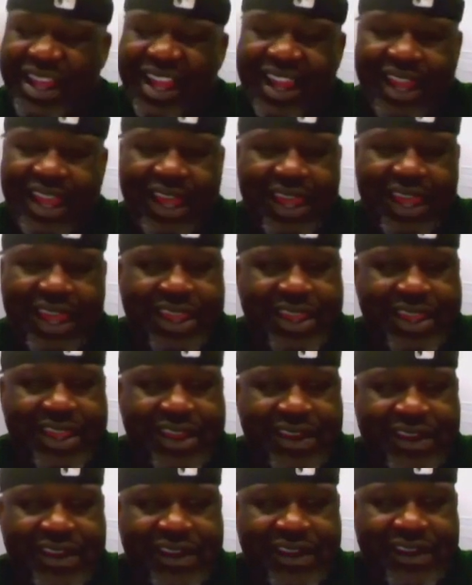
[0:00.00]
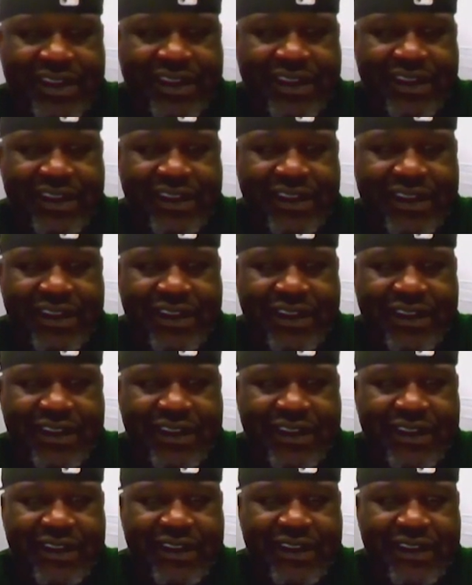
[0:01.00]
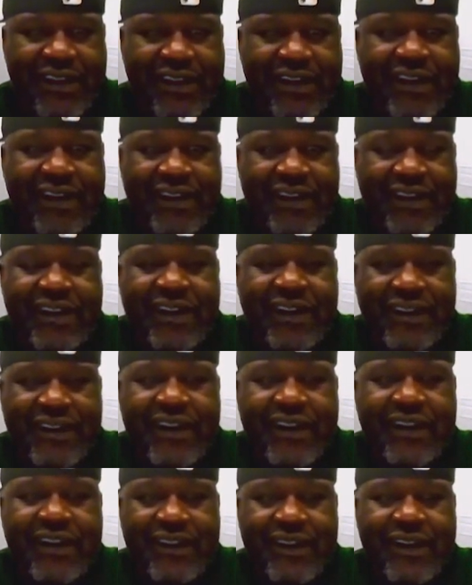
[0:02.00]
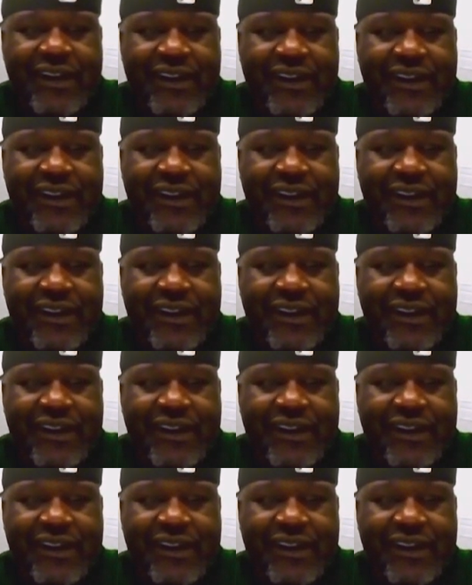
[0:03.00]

[no speech]